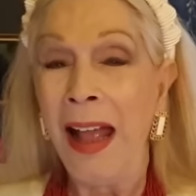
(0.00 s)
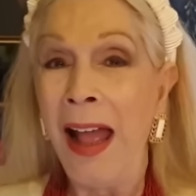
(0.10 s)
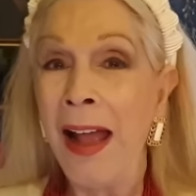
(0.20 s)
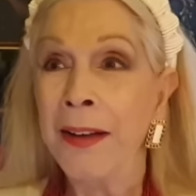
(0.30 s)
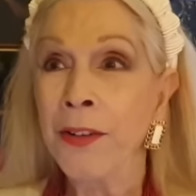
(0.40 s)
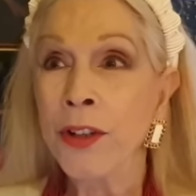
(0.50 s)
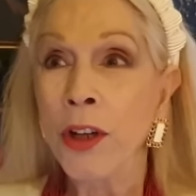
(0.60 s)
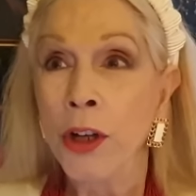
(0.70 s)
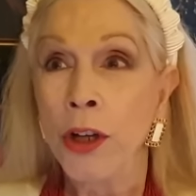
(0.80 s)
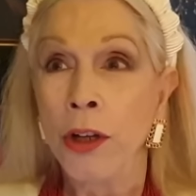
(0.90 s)

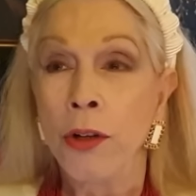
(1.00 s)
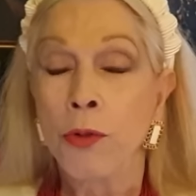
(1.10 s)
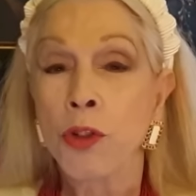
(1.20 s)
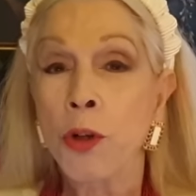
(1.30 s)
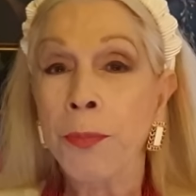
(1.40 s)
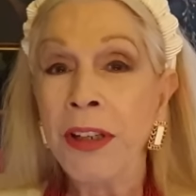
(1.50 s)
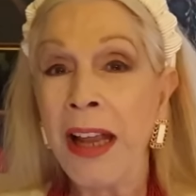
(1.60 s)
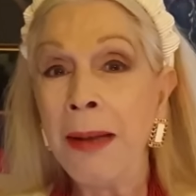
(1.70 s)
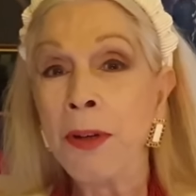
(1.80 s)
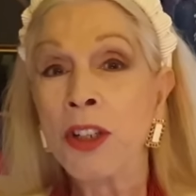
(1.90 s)
and to be
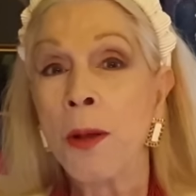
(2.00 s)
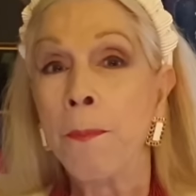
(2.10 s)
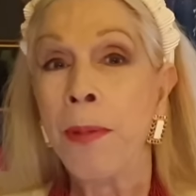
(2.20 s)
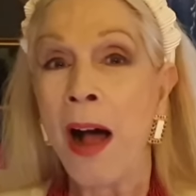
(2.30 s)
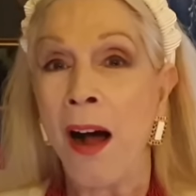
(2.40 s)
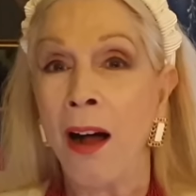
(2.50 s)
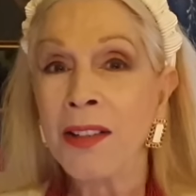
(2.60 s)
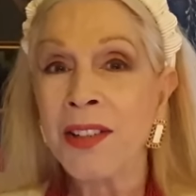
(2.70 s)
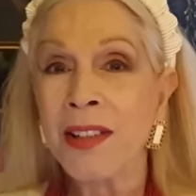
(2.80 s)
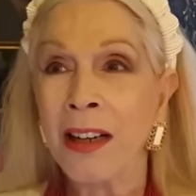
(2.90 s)
able to
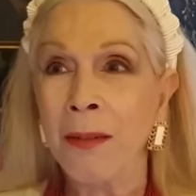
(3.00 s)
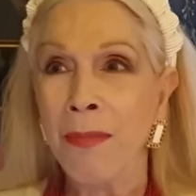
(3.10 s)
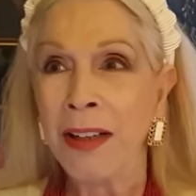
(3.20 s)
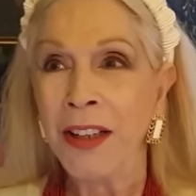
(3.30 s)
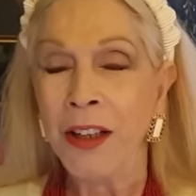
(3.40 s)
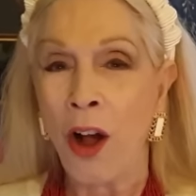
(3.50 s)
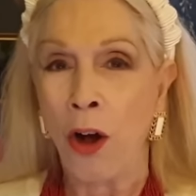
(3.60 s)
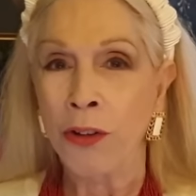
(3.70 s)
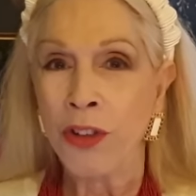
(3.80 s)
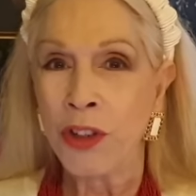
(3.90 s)
pass her money
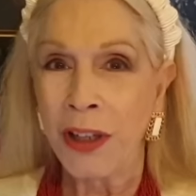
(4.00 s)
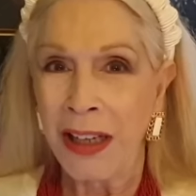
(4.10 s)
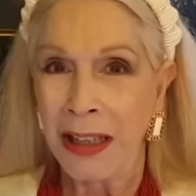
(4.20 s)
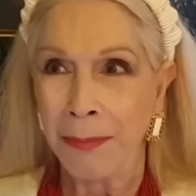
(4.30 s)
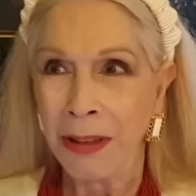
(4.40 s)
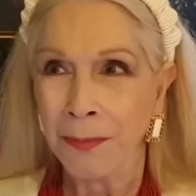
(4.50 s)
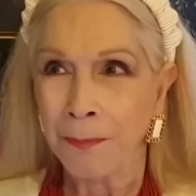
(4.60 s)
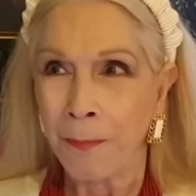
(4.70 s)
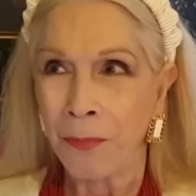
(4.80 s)
on to him.